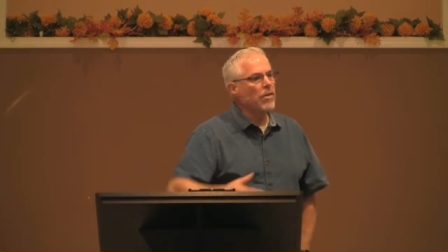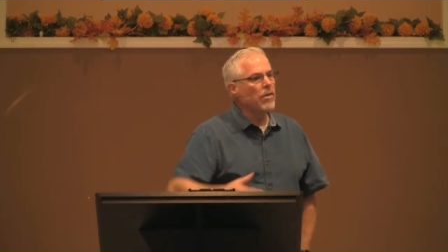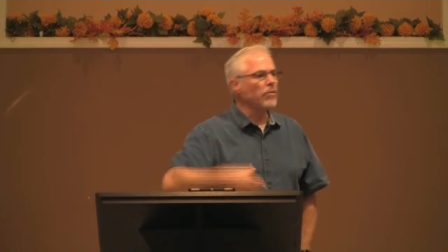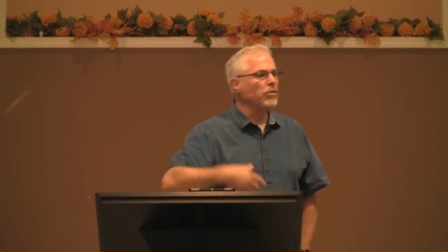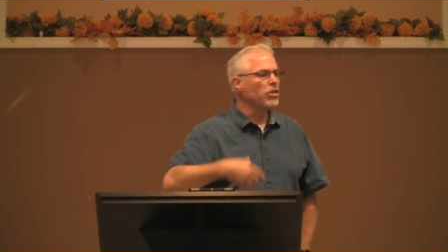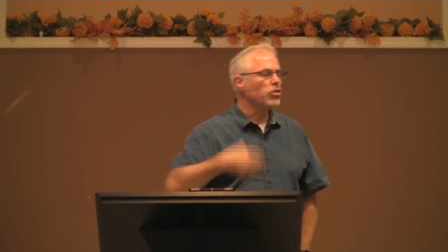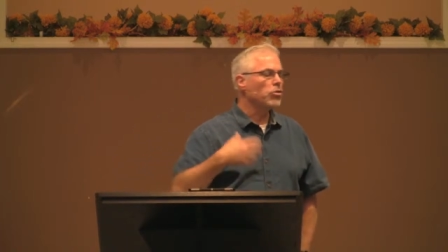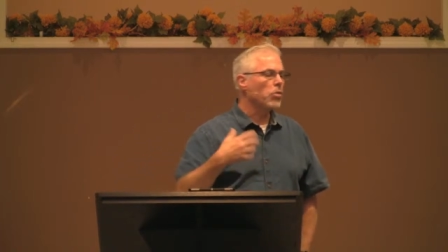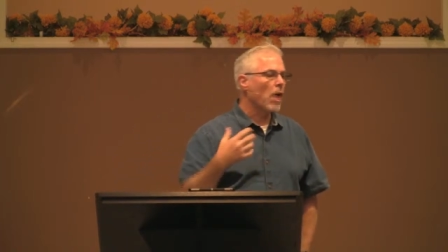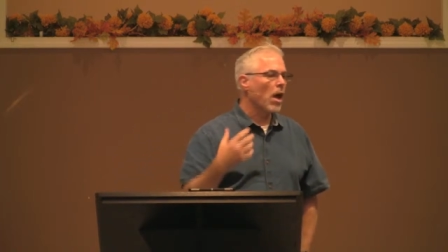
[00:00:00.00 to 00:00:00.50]

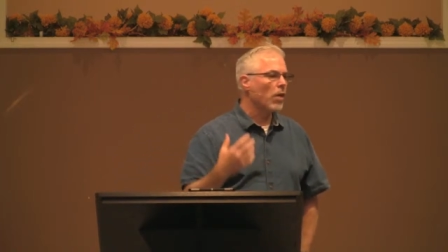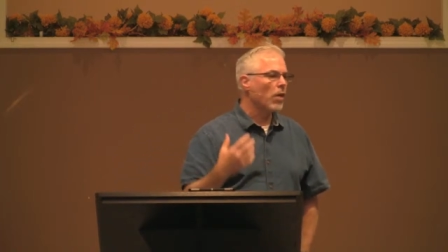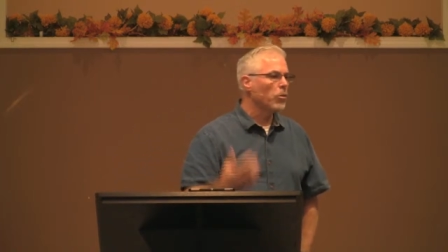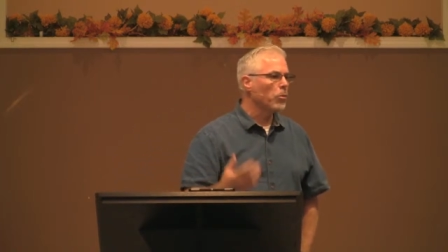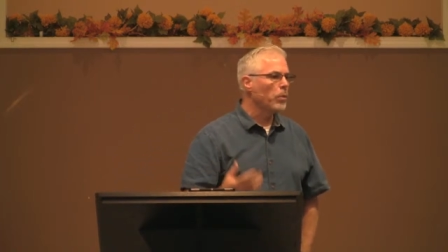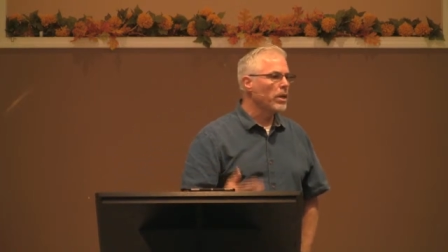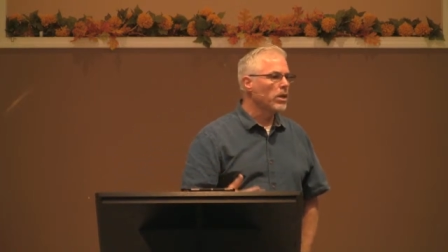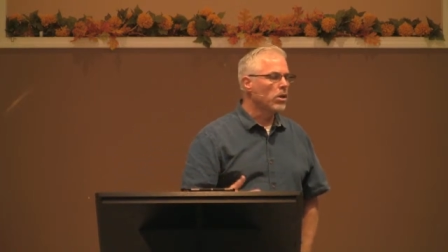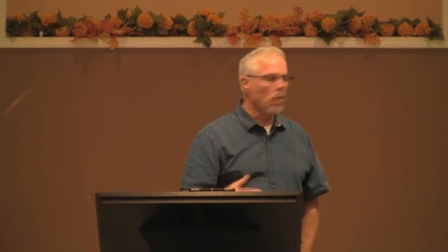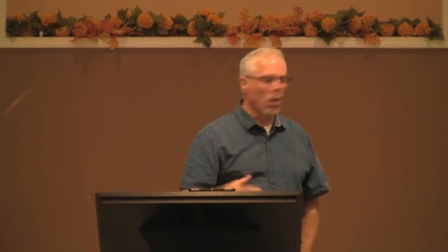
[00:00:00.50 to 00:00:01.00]
every trial that
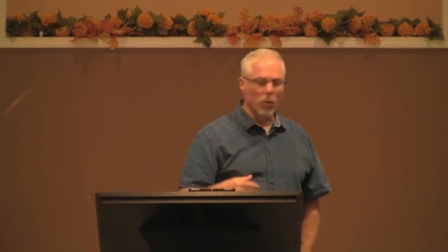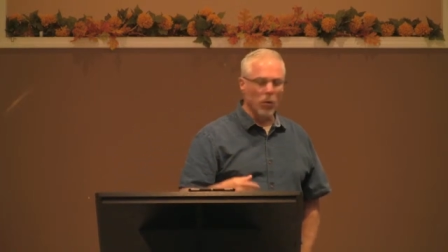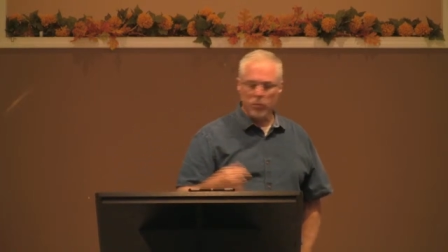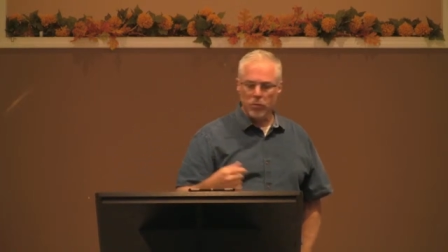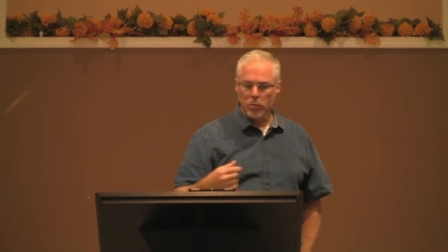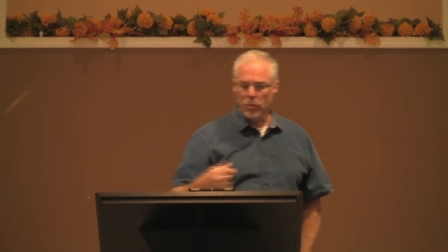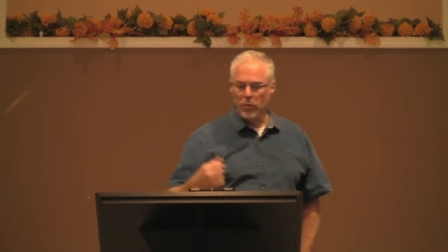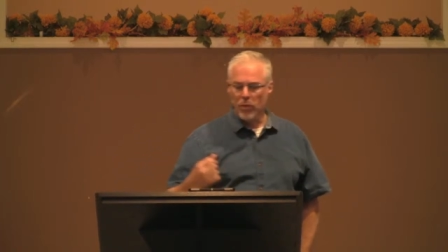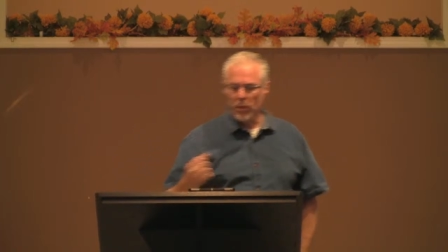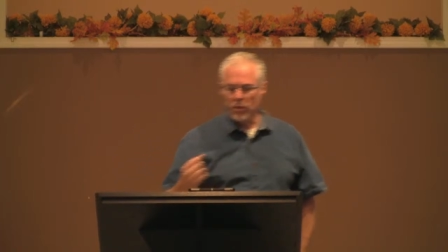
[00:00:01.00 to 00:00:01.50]
we go
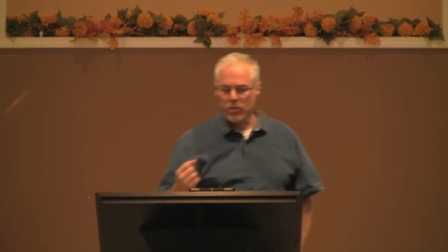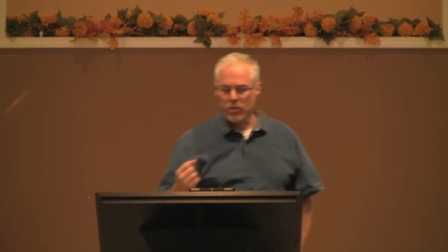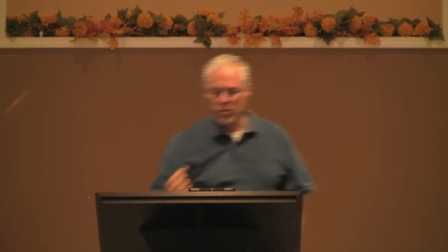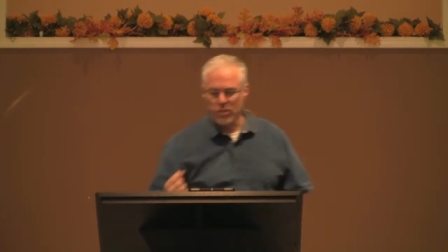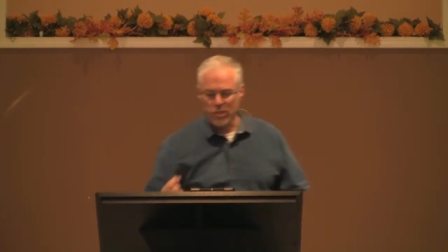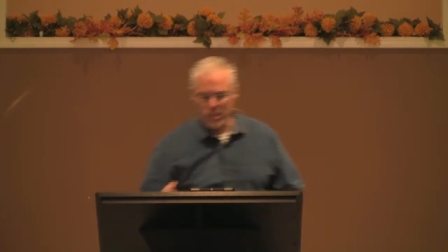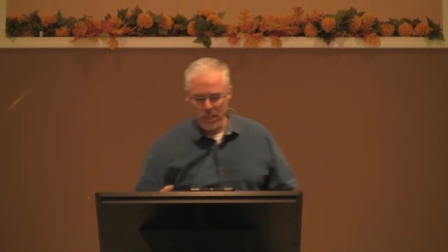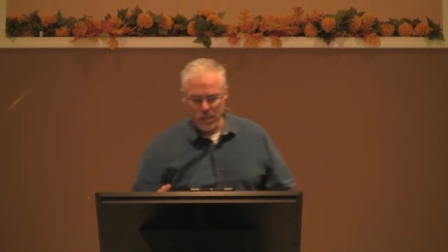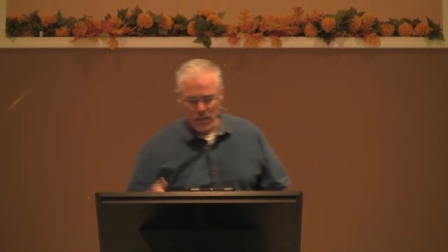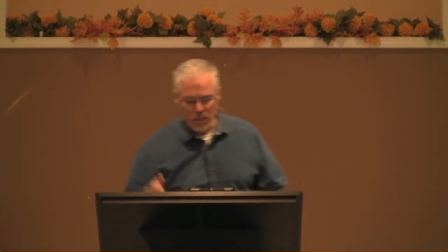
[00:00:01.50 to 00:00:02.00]
through, there's
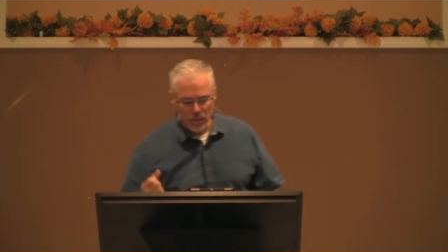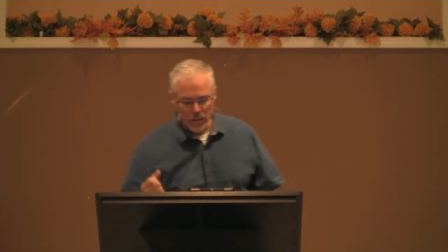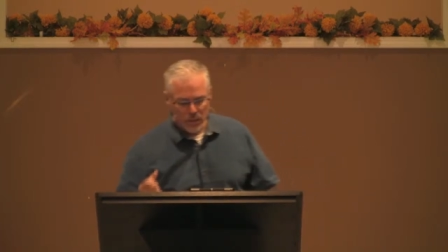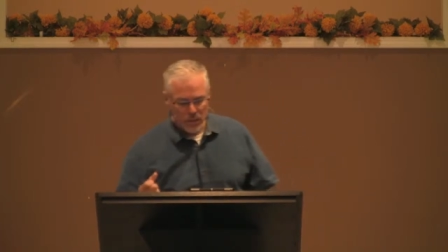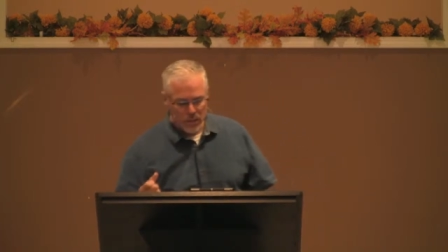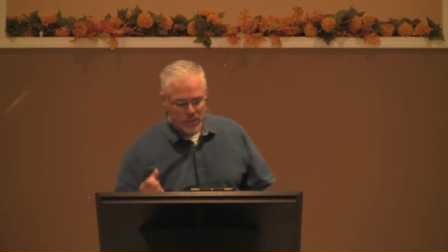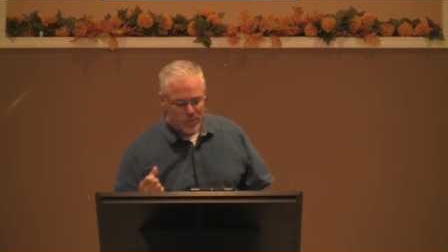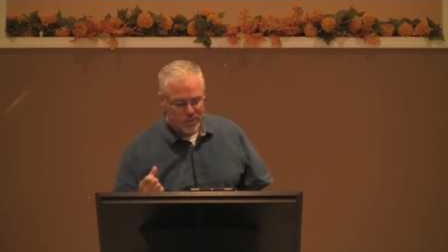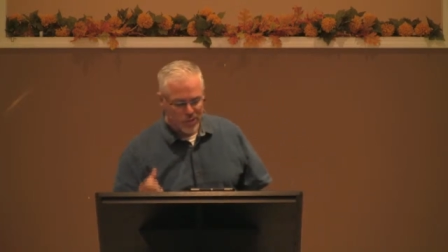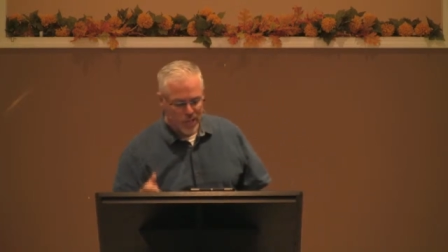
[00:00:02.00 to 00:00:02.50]
still
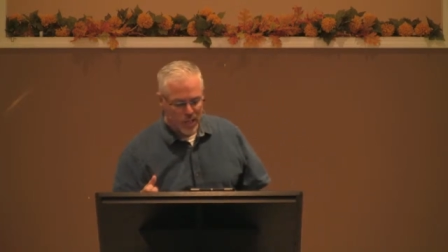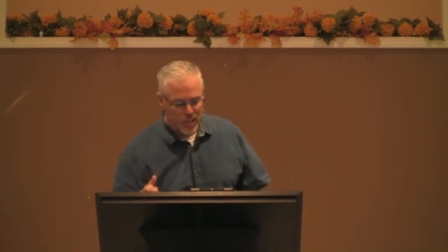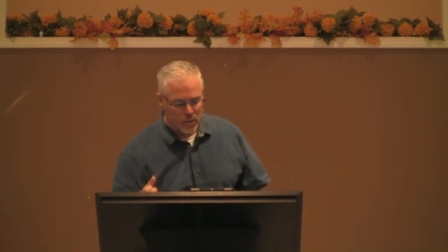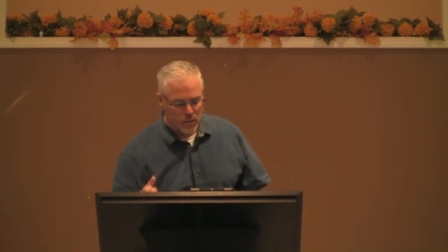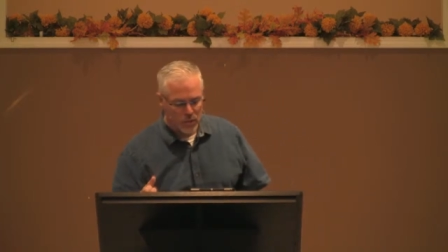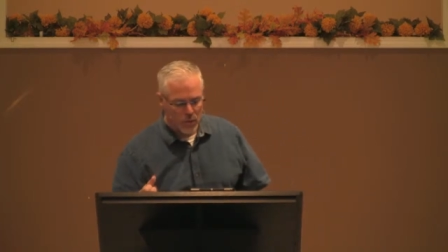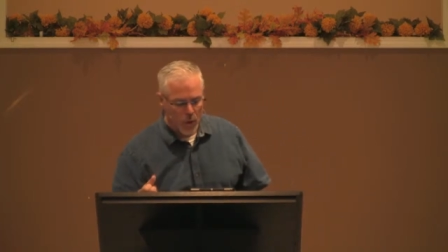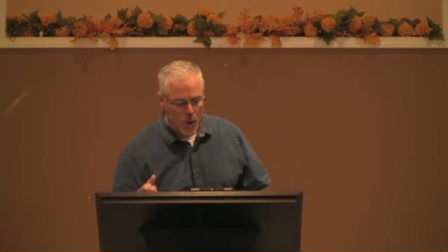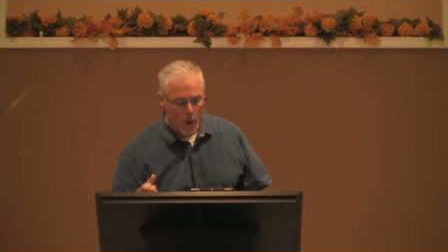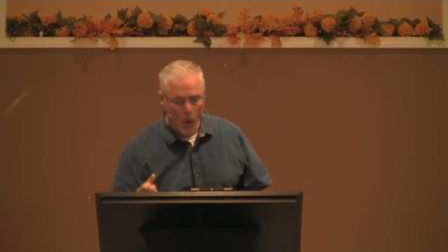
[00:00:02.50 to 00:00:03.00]
this sense
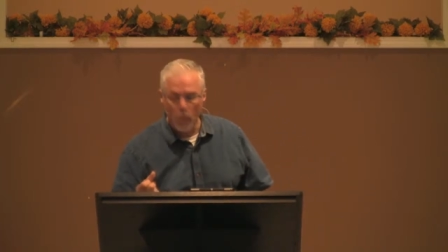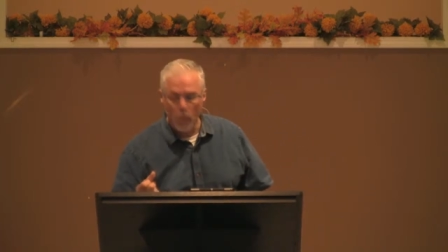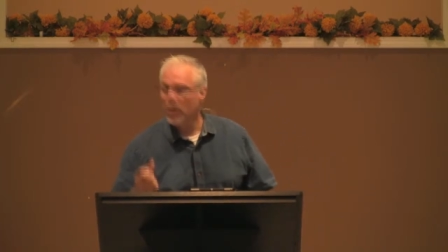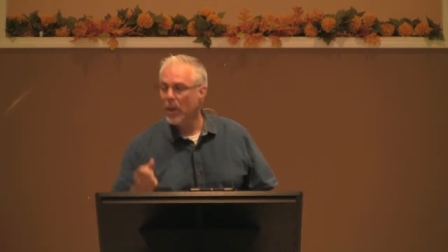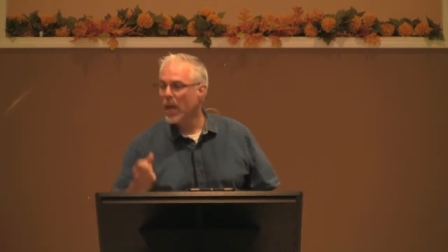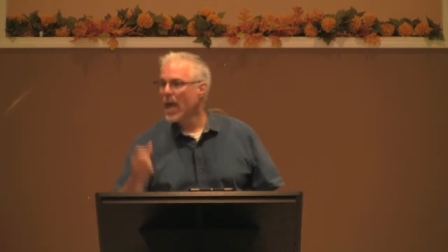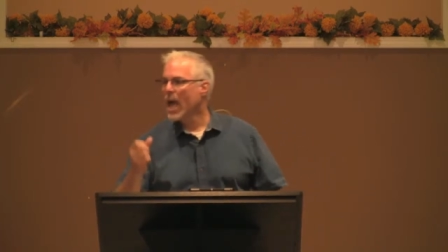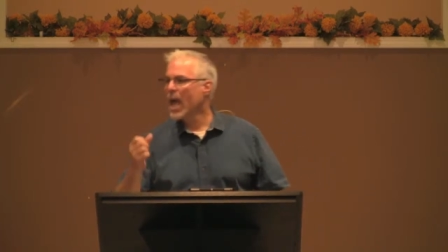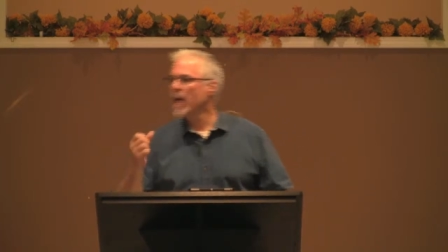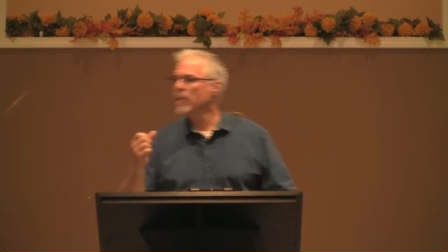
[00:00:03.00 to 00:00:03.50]
of hope.
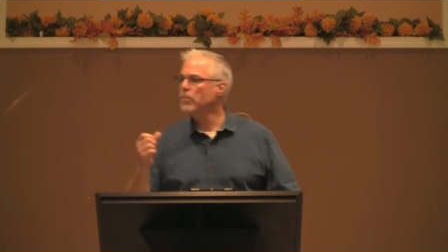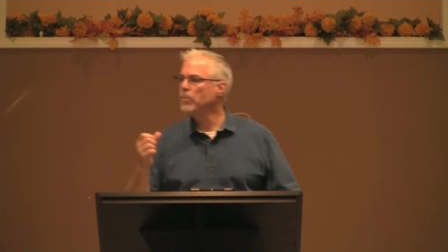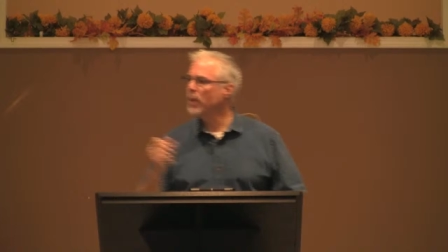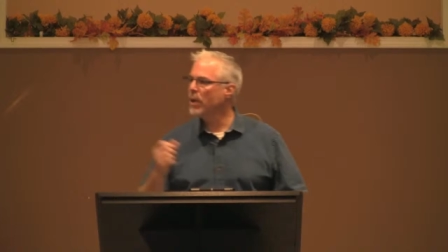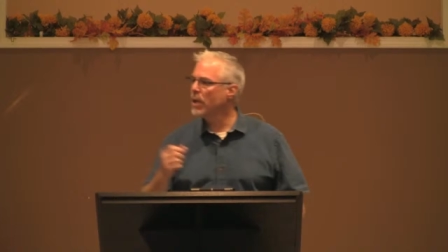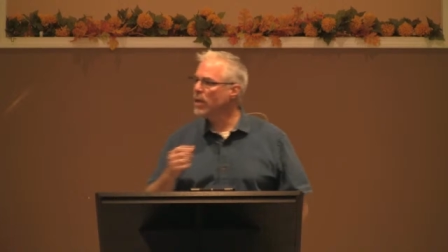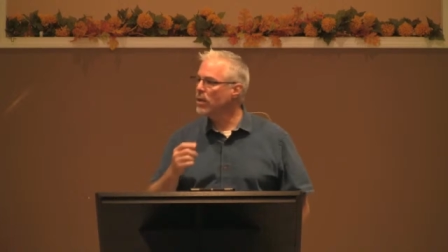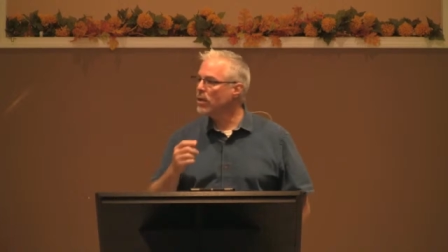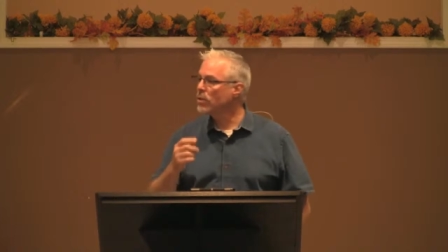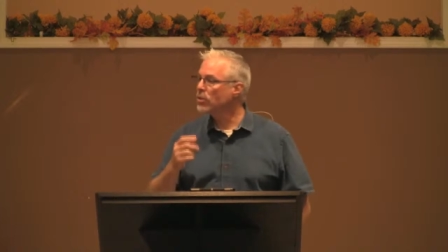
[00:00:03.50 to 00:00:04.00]
And
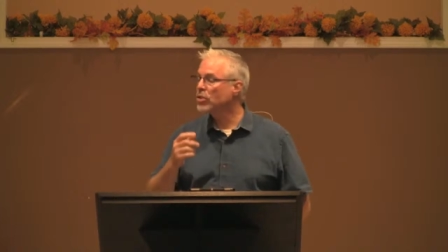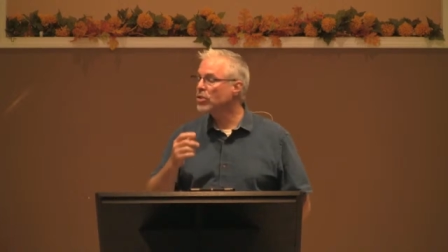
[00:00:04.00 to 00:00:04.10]
Peter